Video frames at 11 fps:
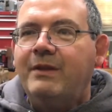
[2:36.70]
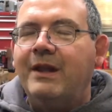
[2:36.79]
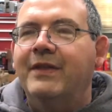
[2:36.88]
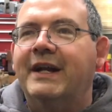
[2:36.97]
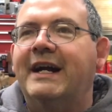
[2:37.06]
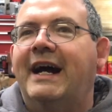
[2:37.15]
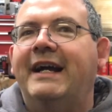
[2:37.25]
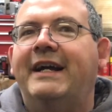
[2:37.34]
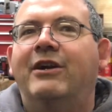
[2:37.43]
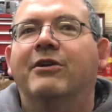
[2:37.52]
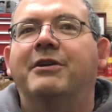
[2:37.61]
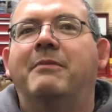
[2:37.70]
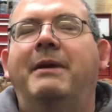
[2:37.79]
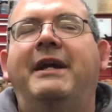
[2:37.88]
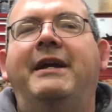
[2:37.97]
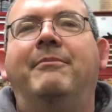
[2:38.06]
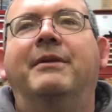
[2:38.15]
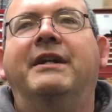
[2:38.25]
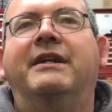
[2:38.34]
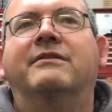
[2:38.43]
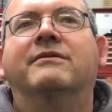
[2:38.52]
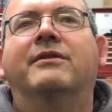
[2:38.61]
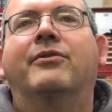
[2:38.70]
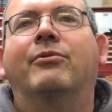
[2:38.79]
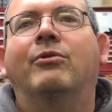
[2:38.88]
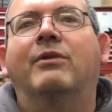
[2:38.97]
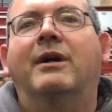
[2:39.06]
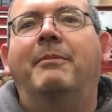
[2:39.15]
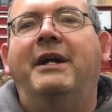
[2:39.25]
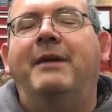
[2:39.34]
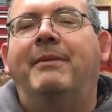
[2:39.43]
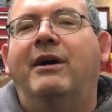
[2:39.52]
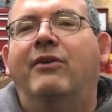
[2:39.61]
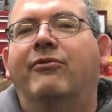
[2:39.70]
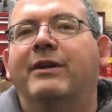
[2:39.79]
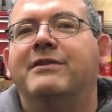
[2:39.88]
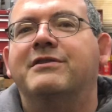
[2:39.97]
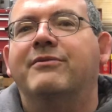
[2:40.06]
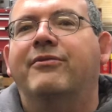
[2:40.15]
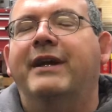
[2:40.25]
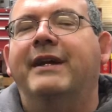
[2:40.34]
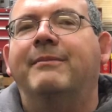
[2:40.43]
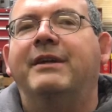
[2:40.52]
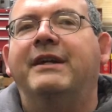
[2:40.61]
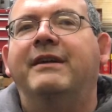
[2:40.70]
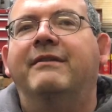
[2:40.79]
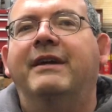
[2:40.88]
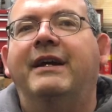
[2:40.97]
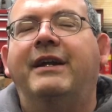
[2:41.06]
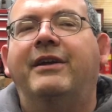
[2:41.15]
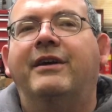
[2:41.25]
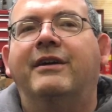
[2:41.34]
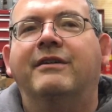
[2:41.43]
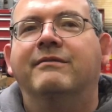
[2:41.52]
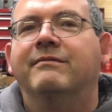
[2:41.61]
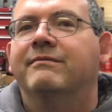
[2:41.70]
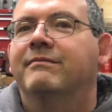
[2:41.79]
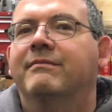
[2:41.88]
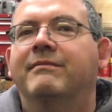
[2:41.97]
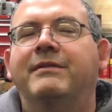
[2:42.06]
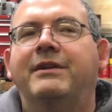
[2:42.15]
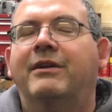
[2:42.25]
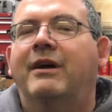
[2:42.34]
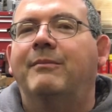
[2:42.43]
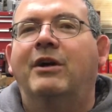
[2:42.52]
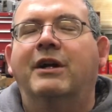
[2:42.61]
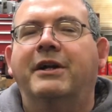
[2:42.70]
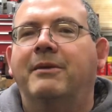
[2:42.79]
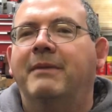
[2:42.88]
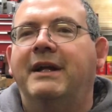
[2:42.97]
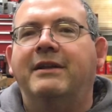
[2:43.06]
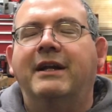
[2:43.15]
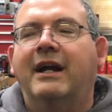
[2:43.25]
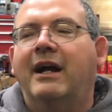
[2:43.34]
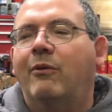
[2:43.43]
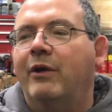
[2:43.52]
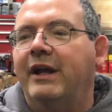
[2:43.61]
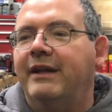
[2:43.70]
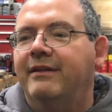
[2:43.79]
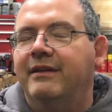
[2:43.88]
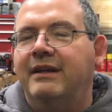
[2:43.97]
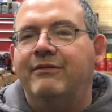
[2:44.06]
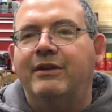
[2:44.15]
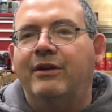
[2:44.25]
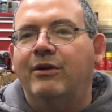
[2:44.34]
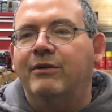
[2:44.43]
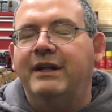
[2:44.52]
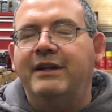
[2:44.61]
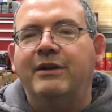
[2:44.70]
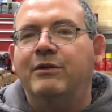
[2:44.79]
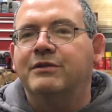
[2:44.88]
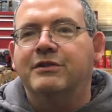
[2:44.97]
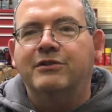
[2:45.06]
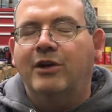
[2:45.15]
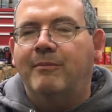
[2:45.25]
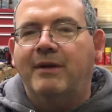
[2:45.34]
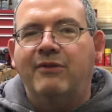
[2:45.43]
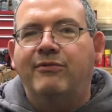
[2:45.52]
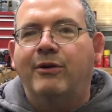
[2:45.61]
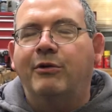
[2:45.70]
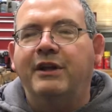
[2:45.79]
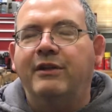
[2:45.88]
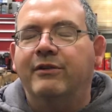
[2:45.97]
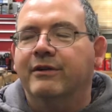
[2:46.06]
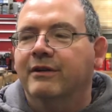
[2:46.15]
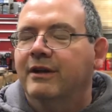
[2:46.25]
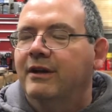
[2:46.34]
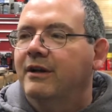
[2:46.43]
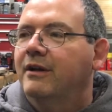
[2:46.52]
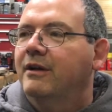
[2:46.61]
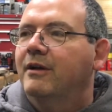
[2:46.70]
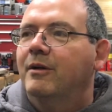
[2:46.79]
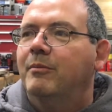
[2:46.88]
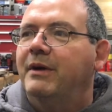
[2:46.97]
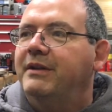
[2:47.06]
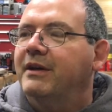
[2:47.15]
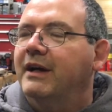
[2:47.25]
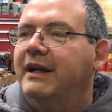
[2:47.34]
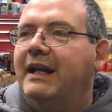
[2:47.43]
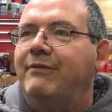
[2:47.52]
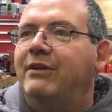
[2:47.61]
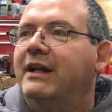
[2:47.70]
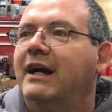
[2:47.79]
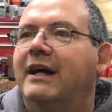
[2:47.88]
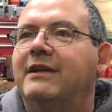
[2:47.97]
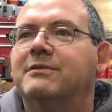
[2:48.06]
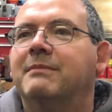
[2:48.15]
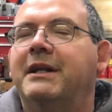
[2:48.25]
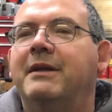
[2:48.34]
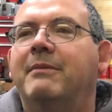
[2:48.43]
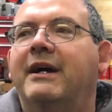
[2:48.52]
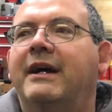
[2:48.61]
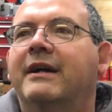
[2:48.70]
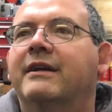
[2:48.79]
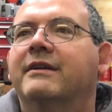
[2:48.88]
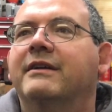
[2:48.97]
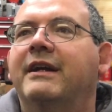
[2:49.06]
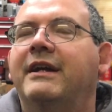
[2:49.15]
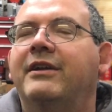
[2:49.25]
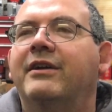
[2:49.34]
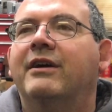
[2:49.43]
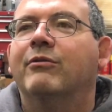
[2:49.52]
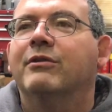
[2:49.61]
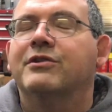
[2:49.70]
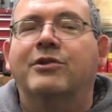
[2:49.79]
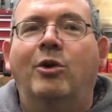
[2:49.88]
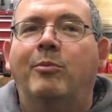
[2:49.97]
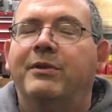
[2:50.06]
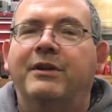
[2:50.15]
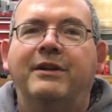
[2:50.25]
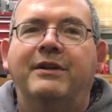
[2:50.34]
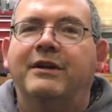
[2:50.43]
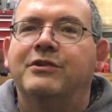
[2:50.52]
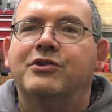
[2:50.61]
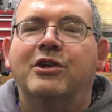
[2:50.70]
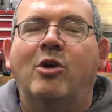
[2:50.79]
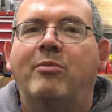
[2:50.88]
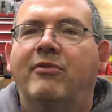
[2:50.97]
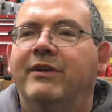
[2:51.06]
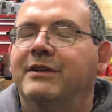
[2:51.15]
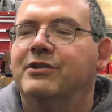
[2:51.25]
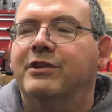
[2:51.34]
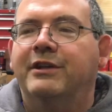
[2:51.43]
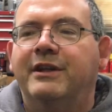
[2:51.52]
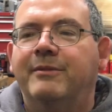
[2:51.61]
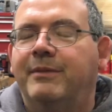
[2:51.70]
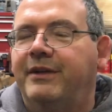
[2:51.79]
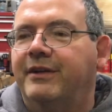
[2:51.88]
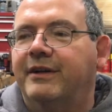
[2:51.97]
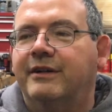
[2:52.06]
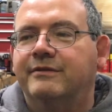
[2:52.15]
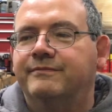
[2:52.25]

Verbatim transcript: the guy had already paid me through uh, PayPal friends and family, and uh, you know I'm not going to make the guy wait, even though he knows it's not my fault either. But uh, I gave the guy his money back, and uh, we're just hoping that it does show up eventually. But uh,